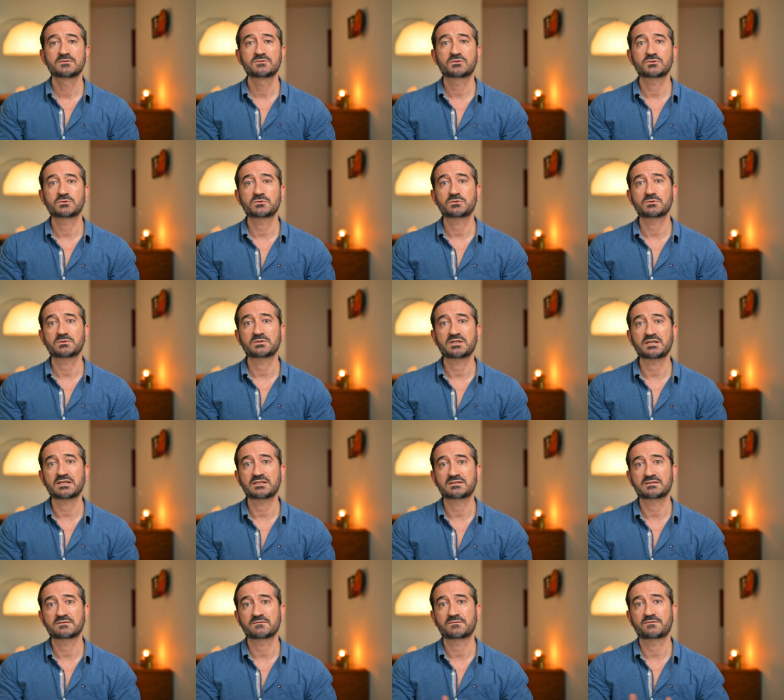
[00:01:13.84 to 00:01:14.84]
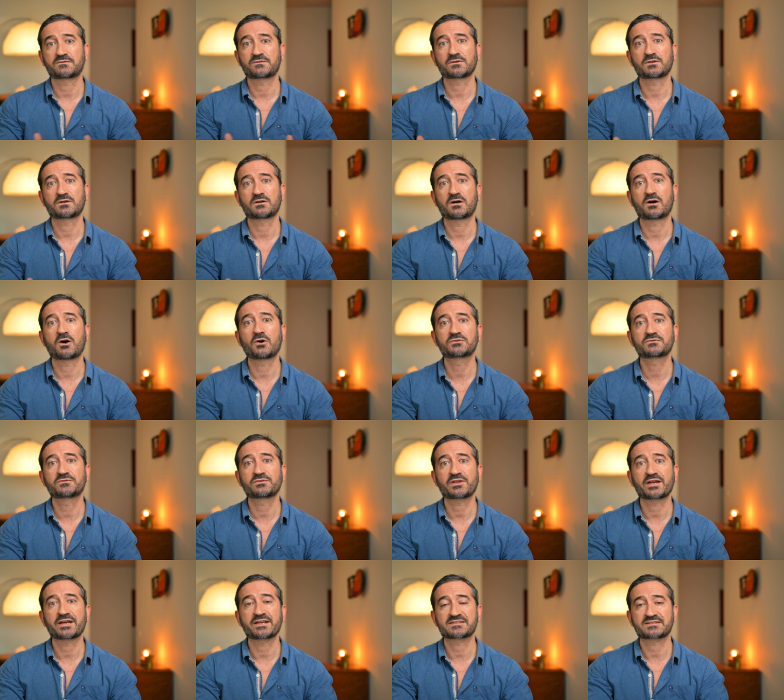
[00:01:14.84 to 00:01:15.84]
to eat oat
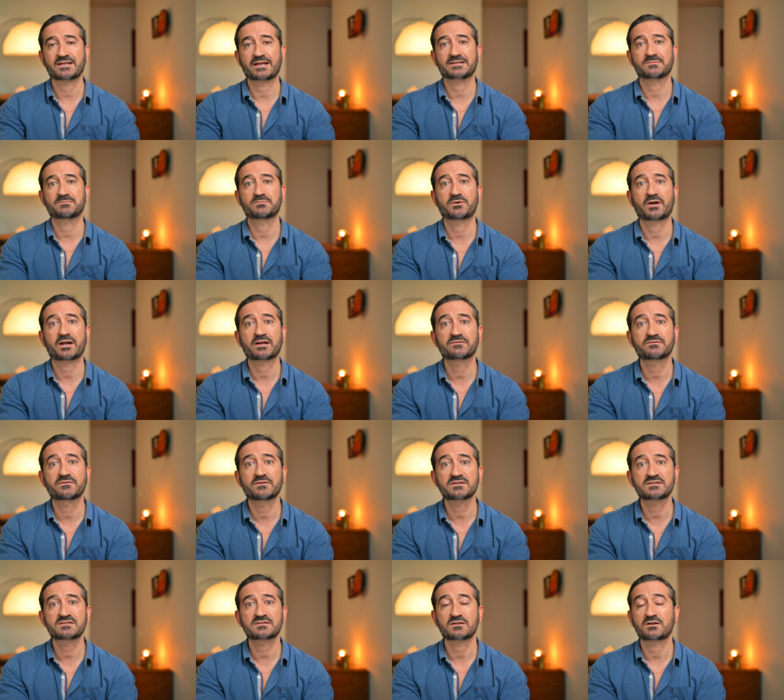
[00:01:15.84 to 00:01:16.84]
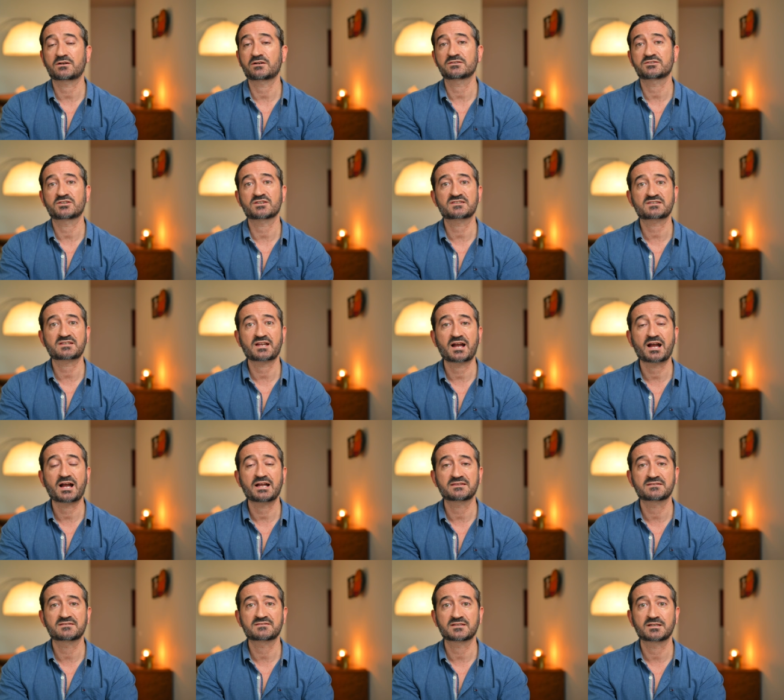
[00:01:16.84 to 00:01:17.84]
flakes at breakfast or just
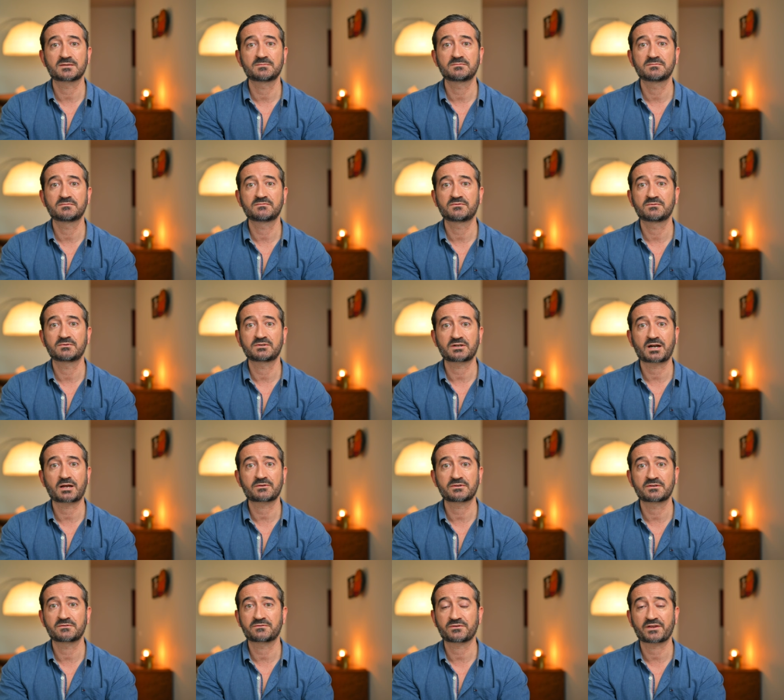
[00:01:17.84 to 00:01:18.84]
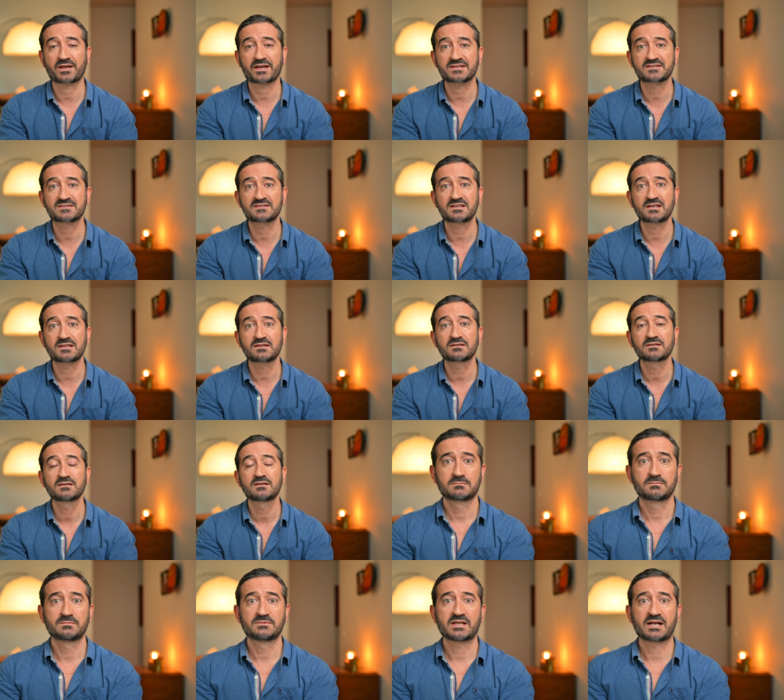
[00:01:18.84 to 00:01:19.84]
add some grounded flaxseed,
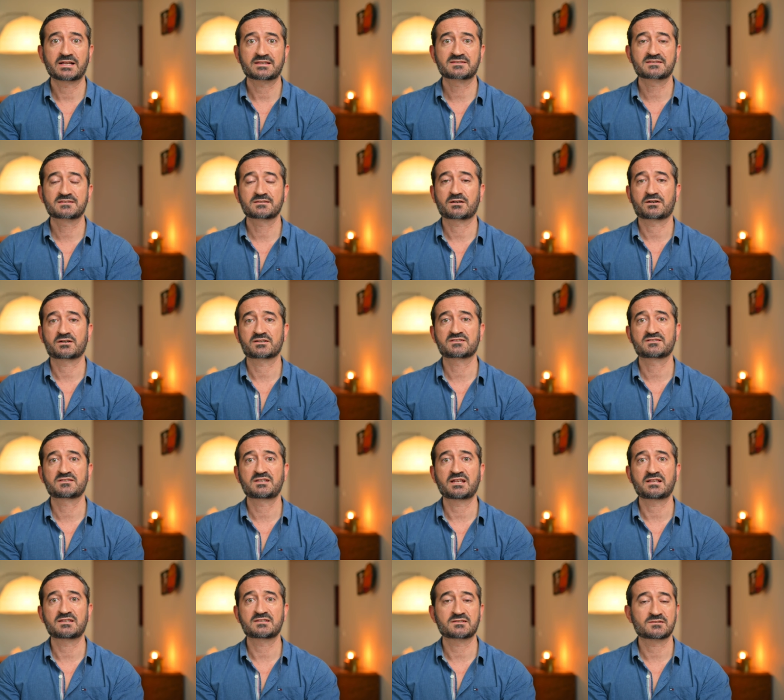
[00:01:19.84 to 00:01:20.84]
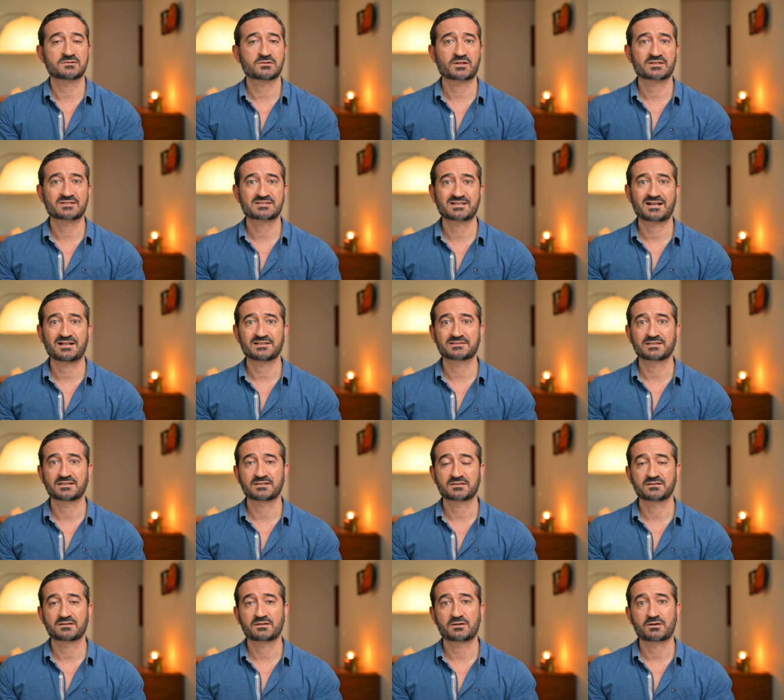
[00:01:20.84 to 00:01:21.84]
nuts or seeds not
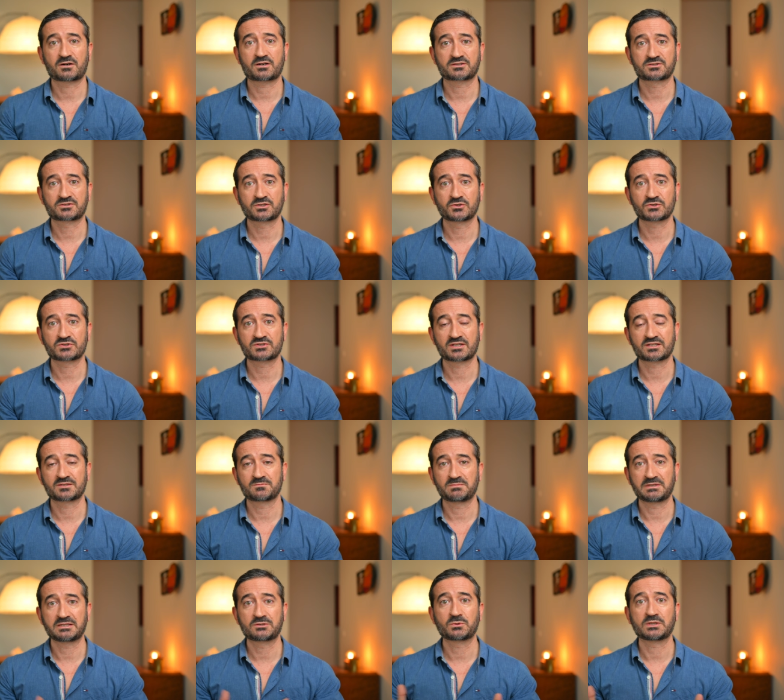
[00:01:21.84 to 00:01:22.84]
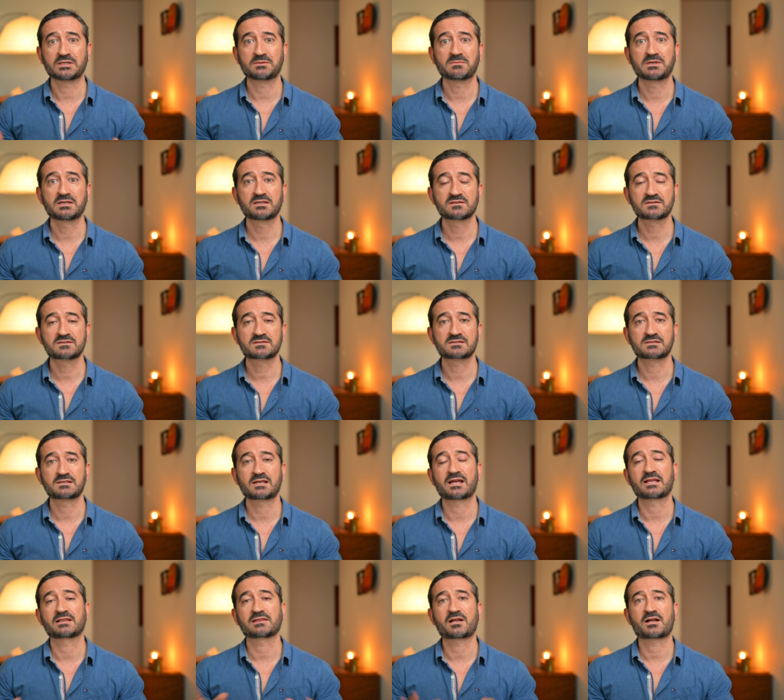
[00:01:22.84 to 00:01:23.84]
salted or toasted between meals,
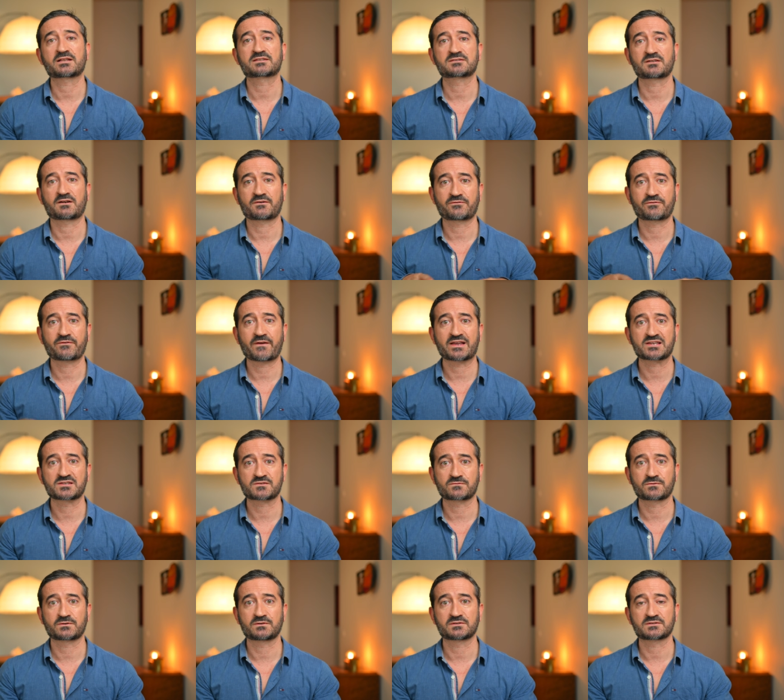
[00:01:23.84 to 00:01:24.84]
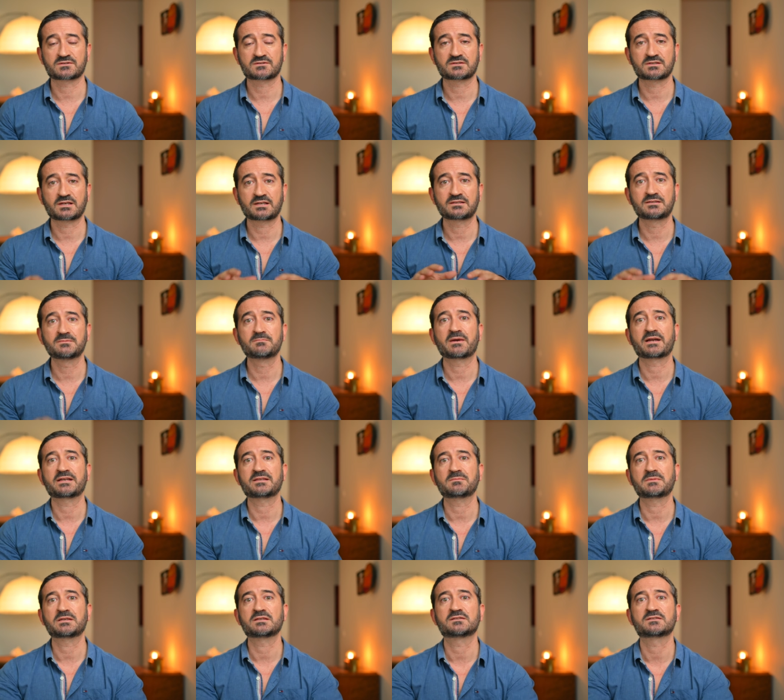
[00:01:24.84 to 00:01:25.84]
and lots of vegetables in the
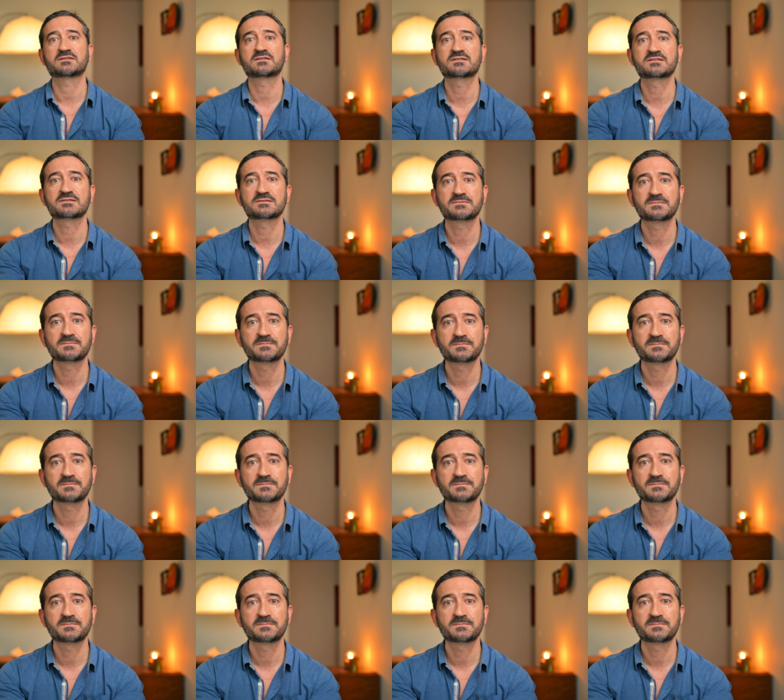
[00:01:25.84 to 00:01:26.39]
main meals.